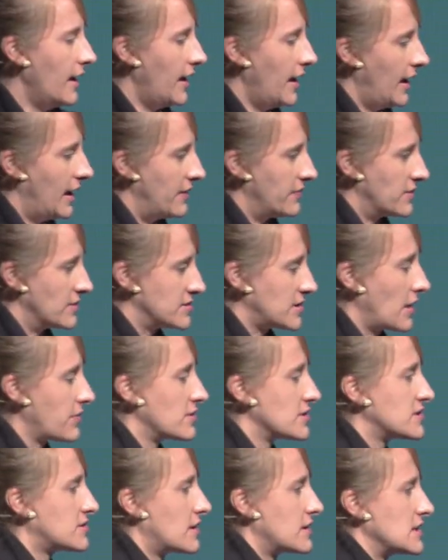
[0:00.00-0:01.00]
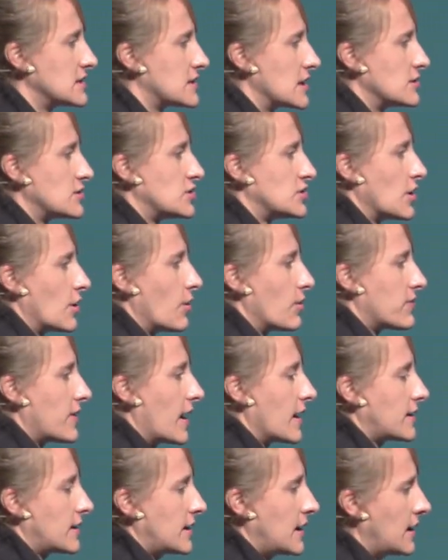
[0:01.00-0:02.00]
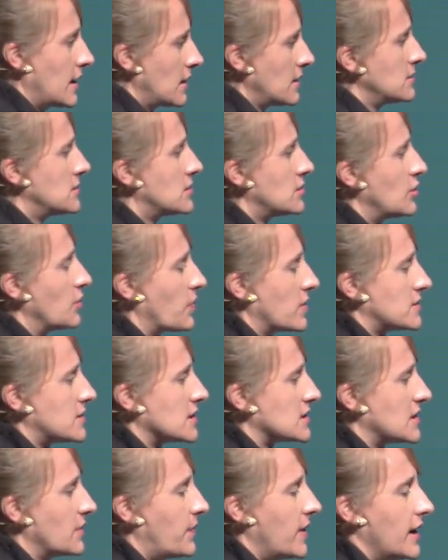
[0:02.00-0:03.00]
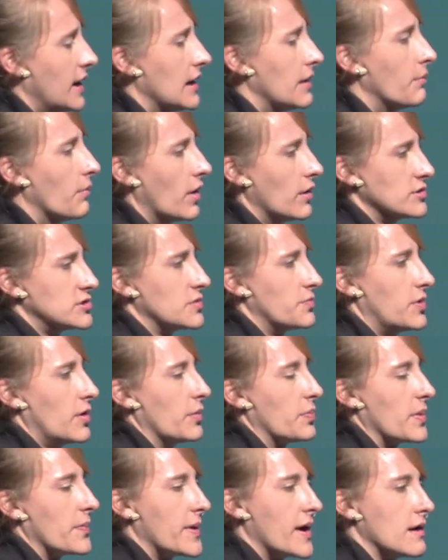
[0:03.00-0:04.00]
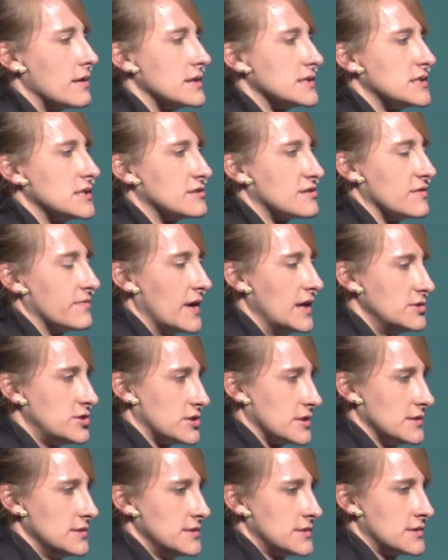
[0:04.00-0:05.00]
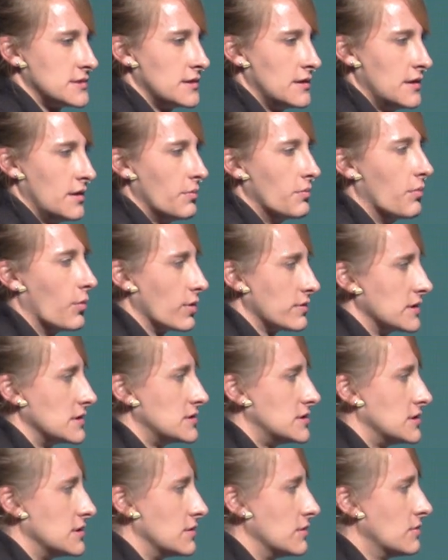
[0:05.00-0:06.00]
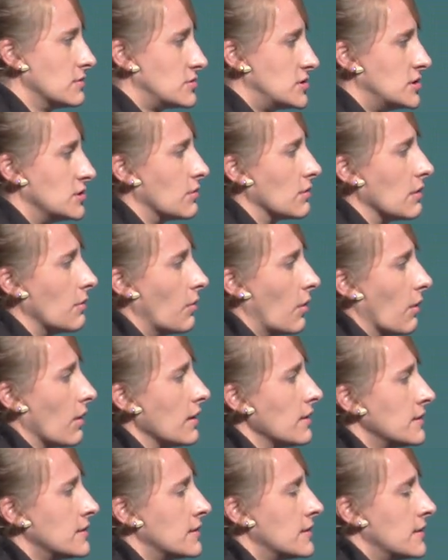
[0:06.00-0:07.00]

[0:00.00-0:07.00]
And there's other studies that show that kids who participate in multiple preparedness interventions, more than two, two or more,